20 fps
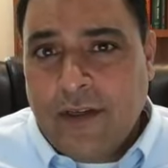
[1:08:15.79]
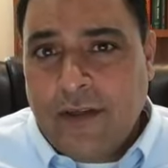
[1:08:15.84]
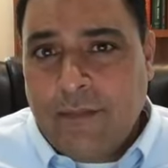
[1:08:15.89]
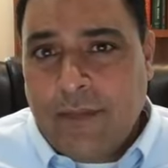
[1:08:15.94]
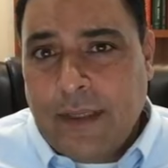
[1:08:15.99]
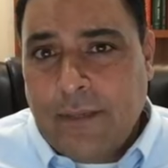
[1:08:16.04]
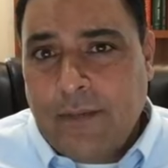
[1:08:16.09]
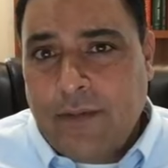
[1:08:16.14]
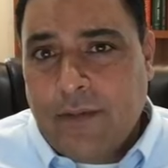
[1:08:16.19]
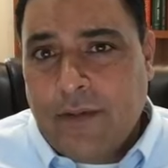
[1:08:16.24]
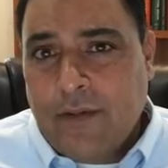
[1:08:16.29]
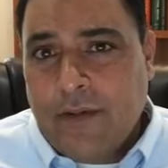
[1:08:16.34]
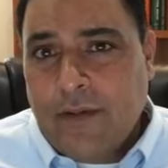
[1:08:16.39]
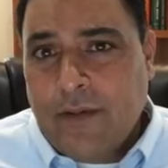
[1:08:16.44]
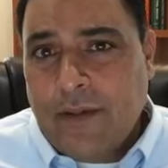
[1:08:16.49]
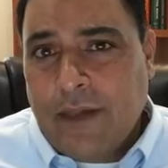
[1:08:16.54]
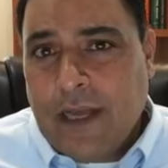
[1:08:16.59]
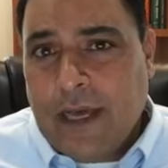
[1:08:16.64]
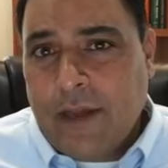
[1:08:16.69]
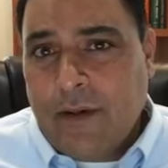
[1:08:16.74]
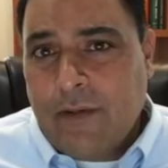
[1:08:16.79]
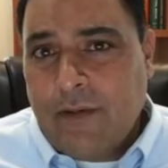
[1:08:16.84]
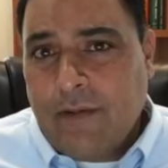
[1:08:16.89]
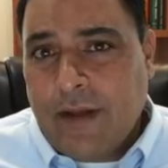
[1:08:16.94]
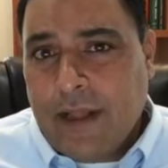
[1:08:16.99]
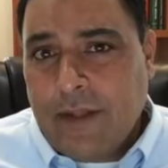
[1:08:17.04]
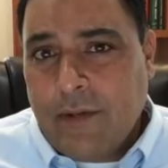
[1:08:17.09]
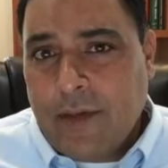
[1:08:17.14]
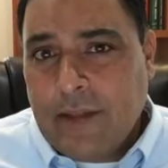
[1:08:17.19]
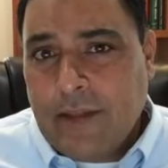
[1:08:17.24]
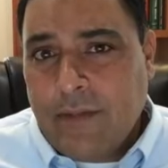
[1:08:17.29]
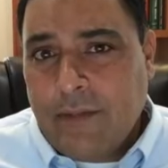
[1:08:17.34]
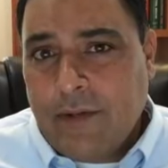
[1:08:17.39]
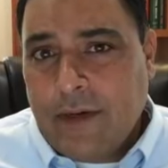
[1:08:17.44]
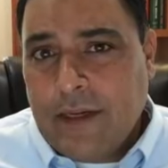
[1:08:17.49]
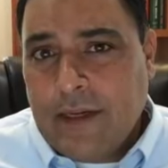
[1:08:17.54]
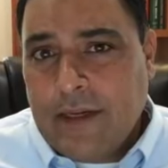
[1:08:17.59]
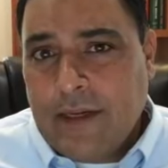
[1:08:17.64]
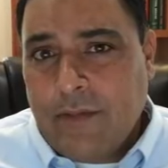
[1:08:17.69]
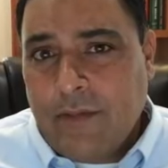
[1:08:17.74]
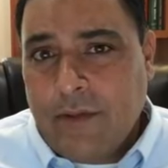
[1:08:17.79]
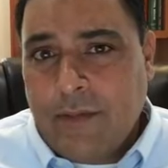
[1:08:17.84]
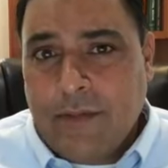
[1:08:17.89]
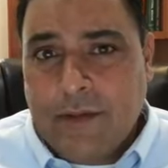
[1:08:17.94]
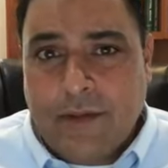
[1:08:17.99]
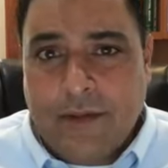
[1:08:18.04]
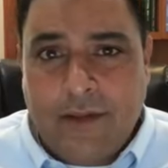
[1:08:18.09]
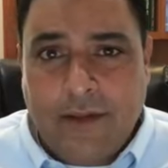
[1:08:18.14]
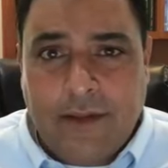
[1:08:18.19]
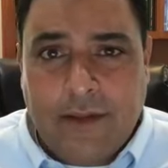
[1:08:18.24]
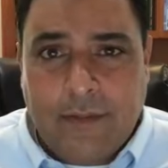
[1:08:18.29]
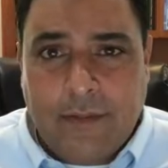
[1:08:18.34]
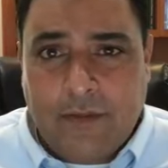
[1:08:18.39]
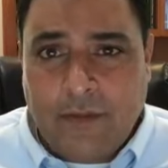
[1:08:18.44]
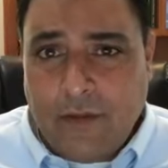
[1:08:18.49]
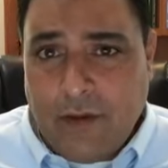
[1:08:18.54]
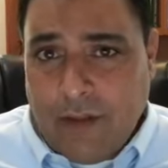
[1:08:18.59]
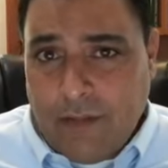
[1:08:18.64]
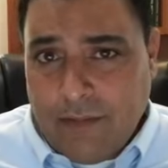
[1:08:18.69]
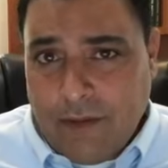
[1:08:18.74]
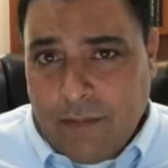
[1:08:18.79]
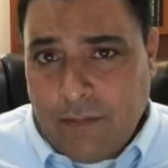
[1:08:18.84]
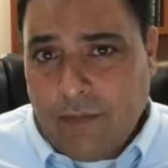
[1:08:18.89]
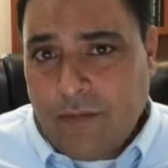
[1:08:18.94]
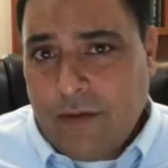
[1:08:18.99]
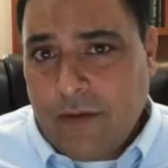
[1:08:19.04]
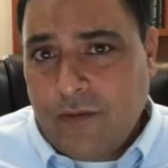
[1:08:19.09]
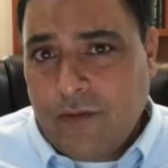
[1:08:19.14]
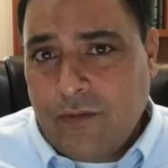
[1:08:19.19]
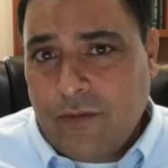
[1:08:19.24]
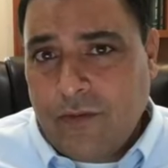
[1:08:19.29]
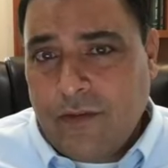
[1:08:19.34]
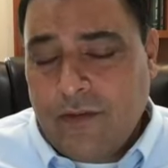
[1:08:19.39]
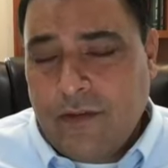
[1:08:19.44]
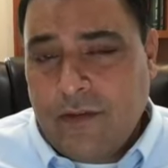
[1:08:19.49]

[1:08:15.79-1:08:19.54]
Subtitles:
people how to evaluate the brain and rehabilitate them. It's for healthcare professionals.